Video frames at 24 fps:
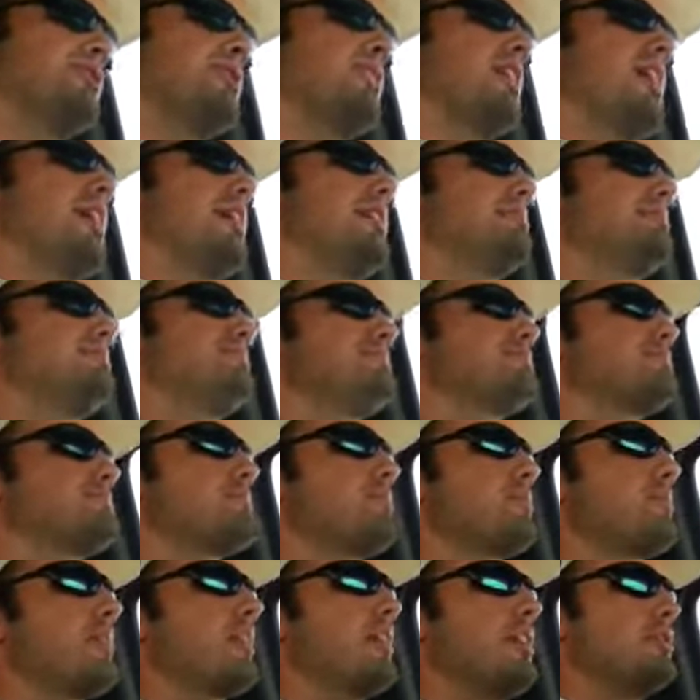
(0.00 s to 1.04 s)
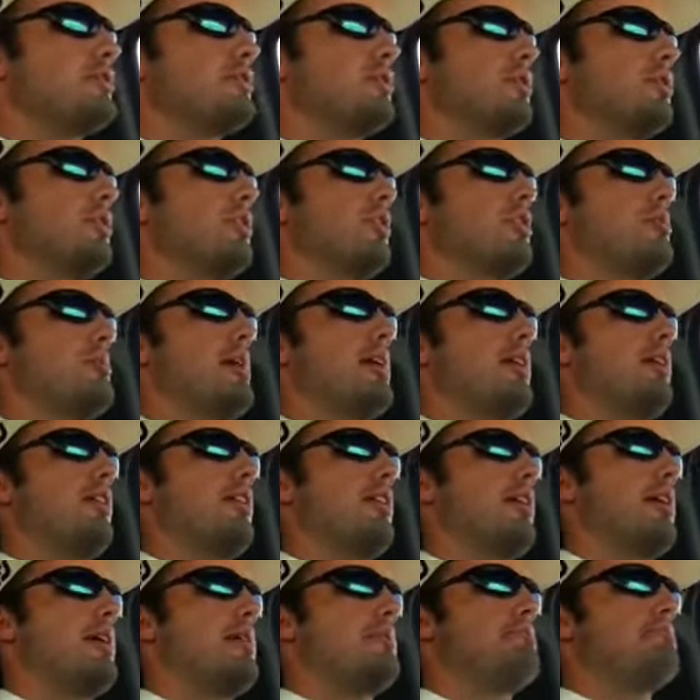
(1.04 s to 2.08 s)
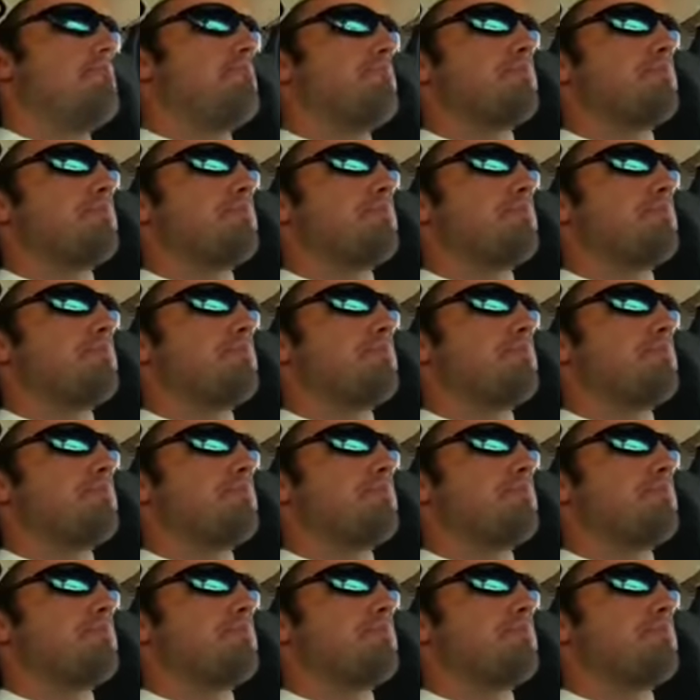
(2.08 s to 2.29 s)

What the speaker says: Yeah, it was cool to learn about all that.